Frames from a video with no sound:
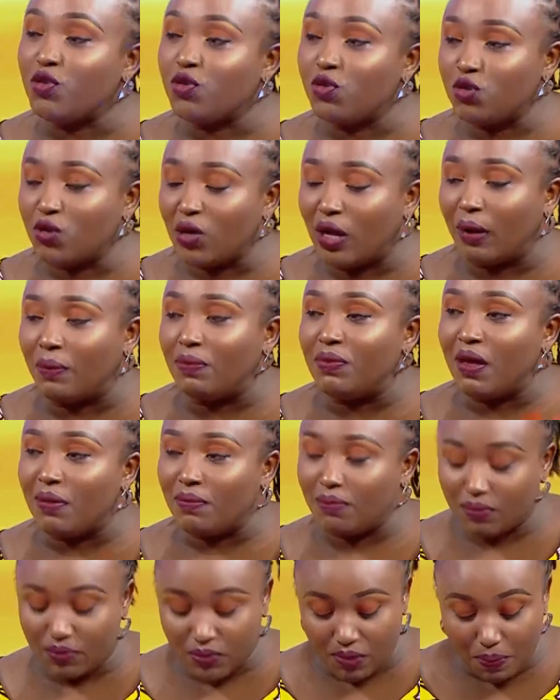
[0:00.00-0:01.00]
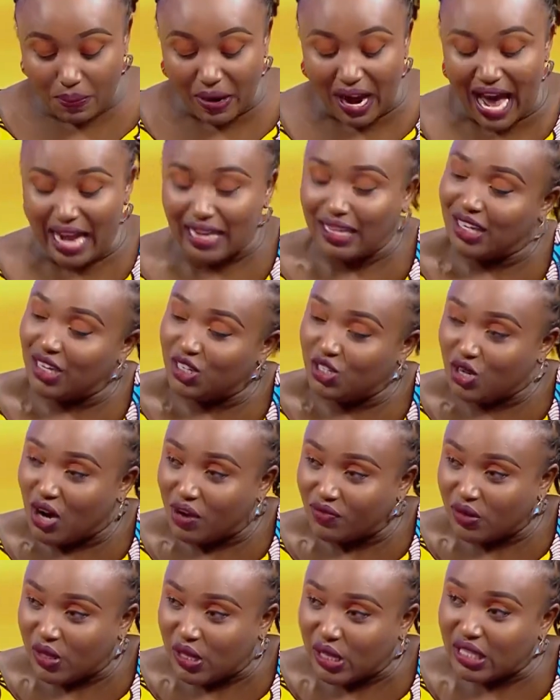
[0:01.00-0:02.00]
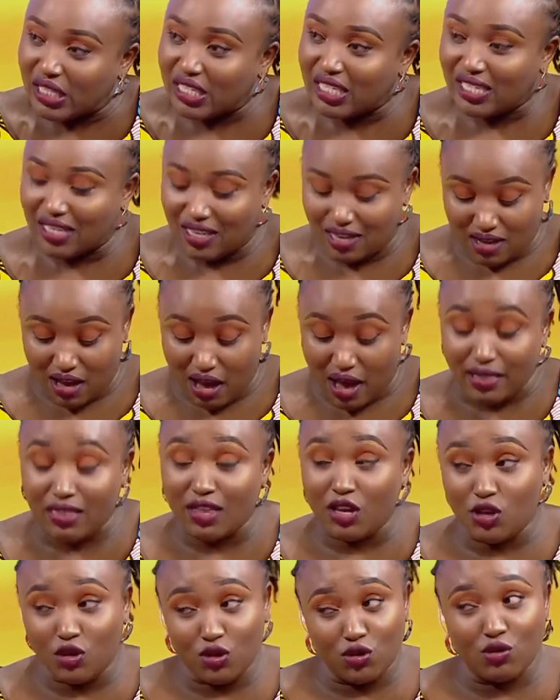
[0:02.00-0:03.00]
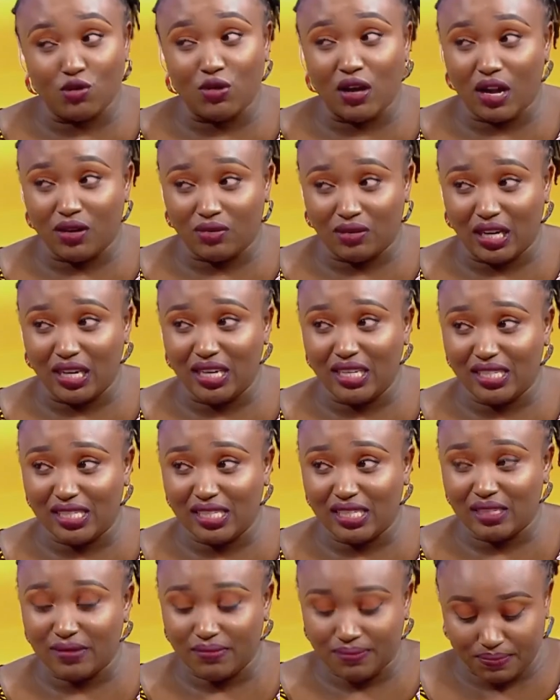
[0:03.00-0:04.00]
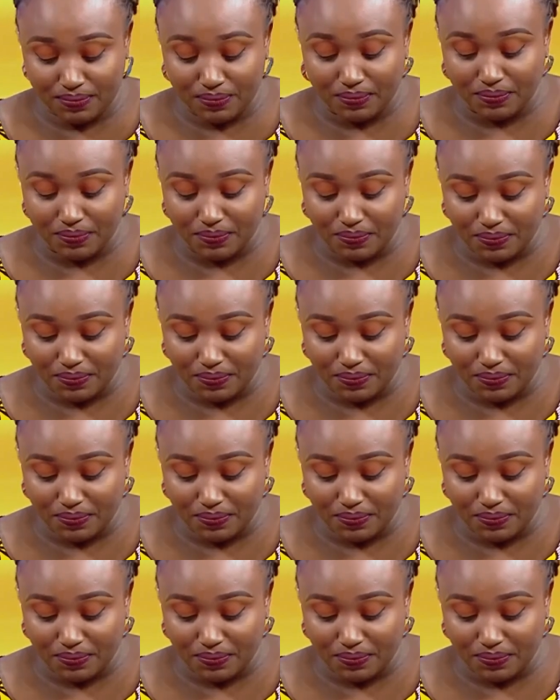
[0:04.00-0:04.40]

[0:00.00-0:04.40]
you to help them plan their travels? I think you do that, right? Yes, yes. Mm.